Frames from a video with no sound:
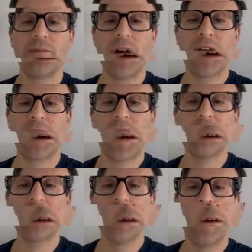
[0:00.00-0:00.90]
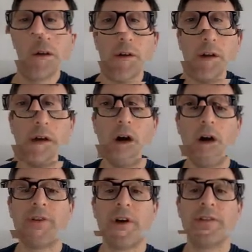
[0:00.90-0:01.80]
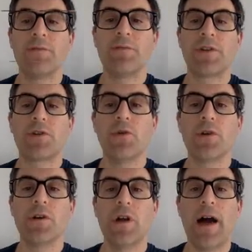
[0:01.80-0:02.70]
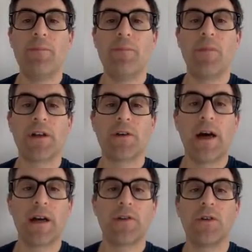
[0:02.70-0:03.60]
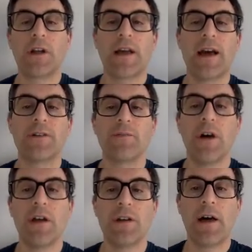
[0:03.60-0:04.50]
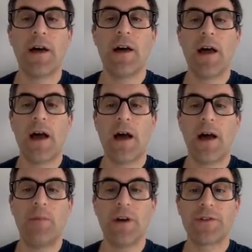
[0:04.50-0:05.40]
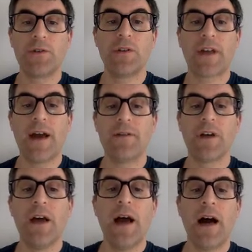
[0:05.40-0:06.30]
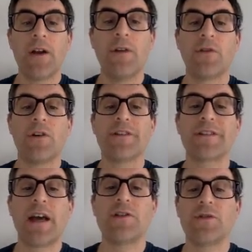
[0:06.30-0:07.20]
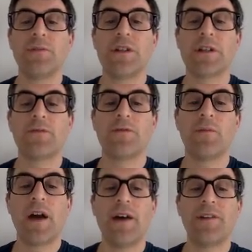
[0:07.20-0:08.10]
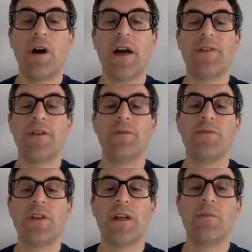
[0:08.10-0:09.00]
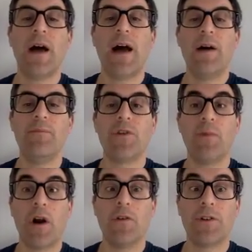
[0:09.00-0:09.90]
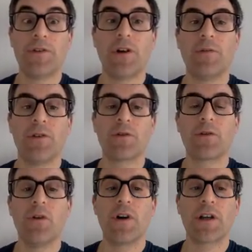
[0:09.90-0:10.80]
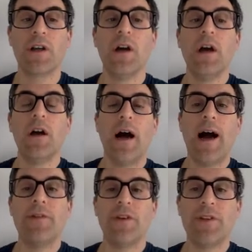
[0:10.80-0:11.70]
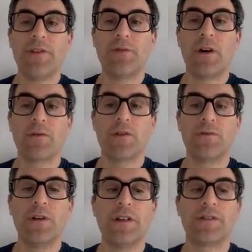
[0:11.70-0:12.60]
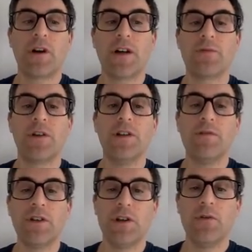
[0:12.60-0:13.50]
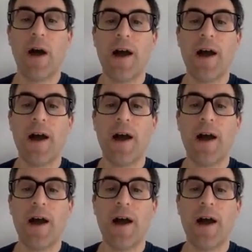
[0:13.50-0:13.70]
my account. Now, I've signed in with Google, my Google account, my school account, and I've already scheduled a meeting for my ISM team tomorrow at this time of the recording. And that's where I'm going to really start. Whenever you